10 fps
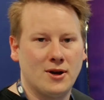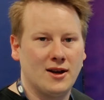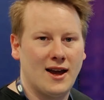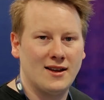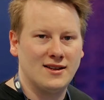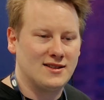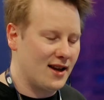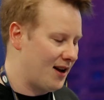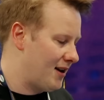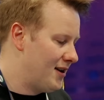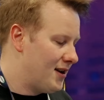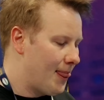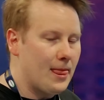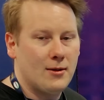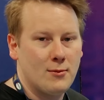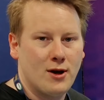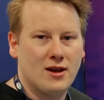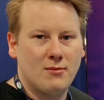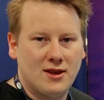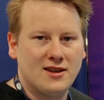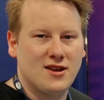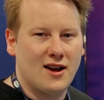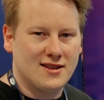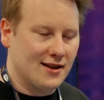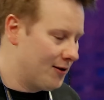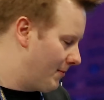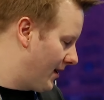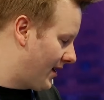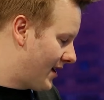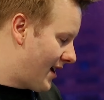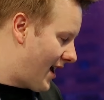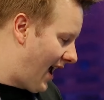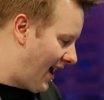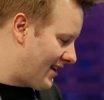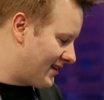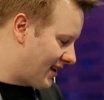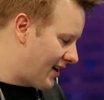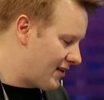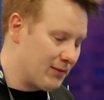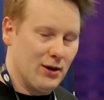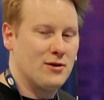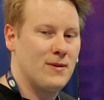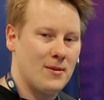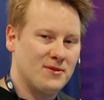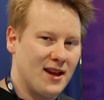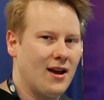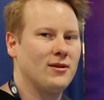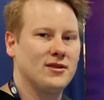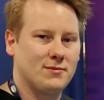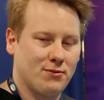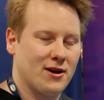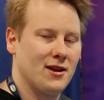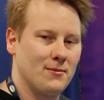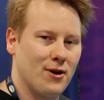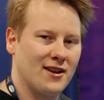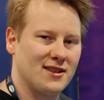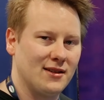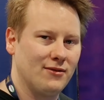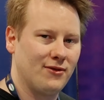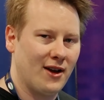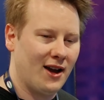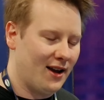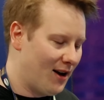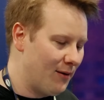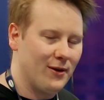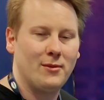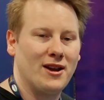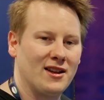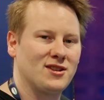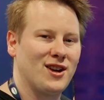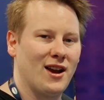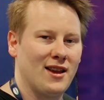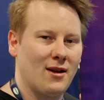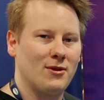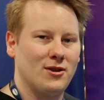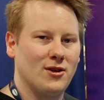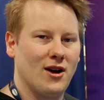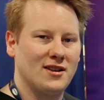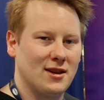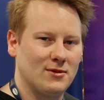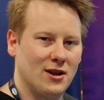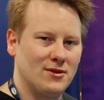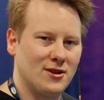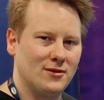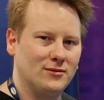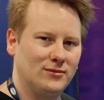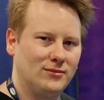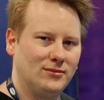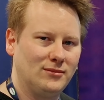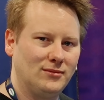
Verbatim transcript: And uh, I've been working with these guys a little bit, and uh, the roadmap sounds pretty impressive. Uh, hopefully, we get to share that with you guys sometime soon.